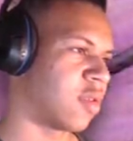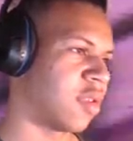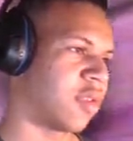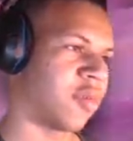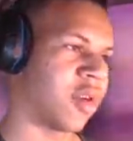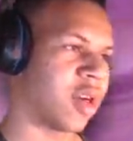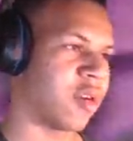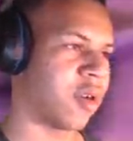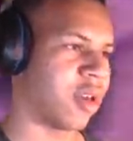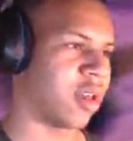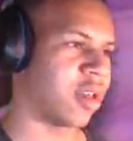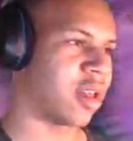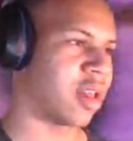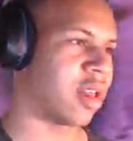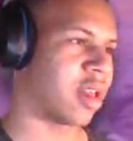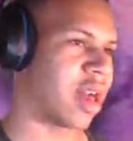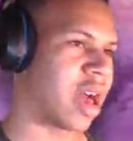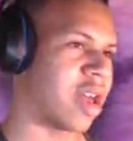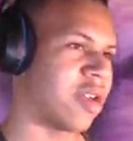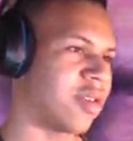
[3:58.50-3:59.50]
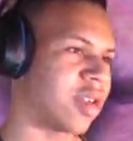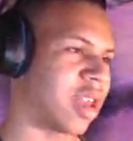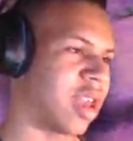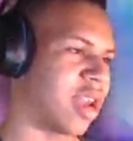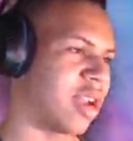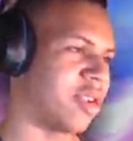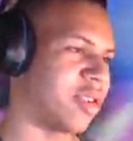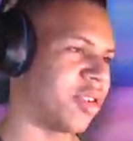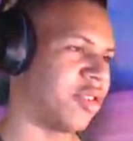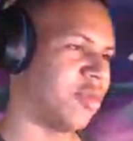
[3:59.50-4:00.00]
What? I don't
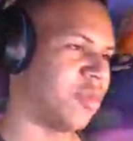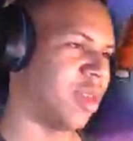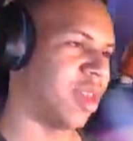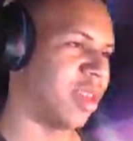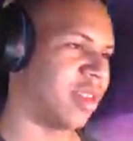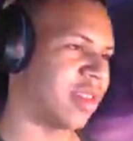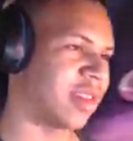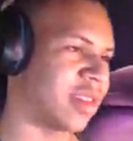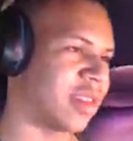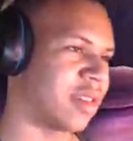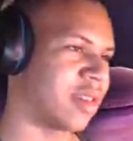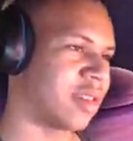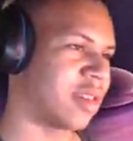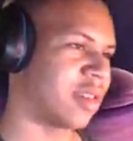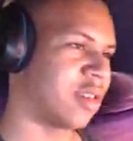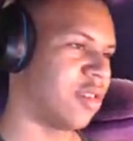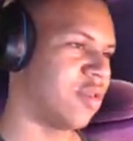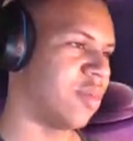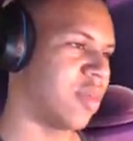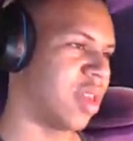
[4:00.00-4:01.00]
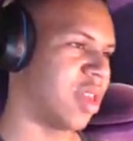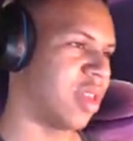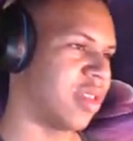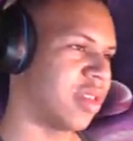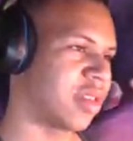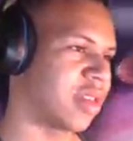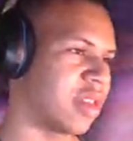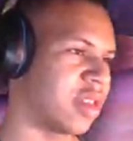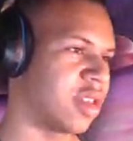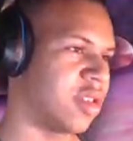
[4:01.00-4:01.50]
care. You missed. You
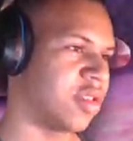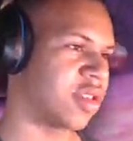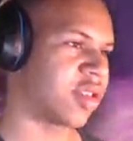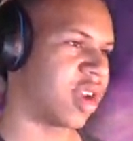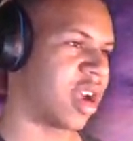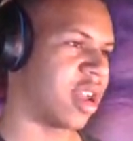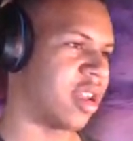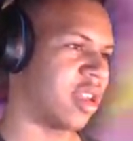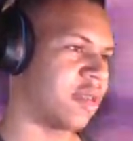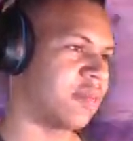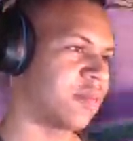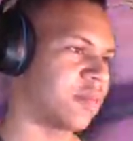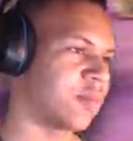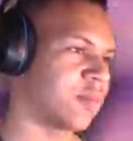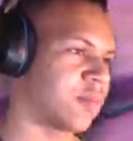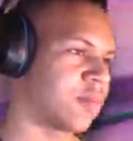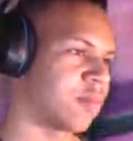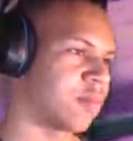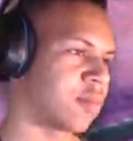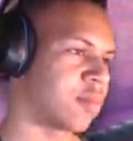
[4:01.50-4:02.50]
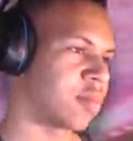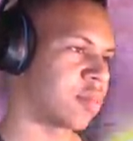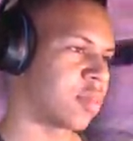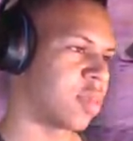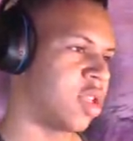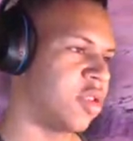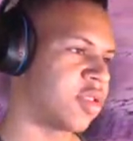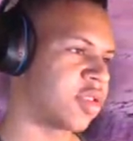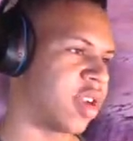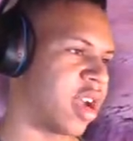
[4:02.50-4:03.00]
missed. You tried it.
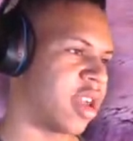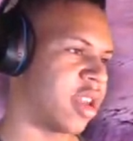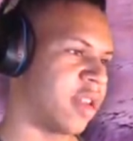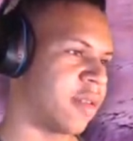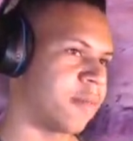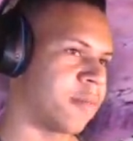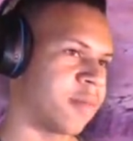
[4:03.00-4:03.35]
You tried it.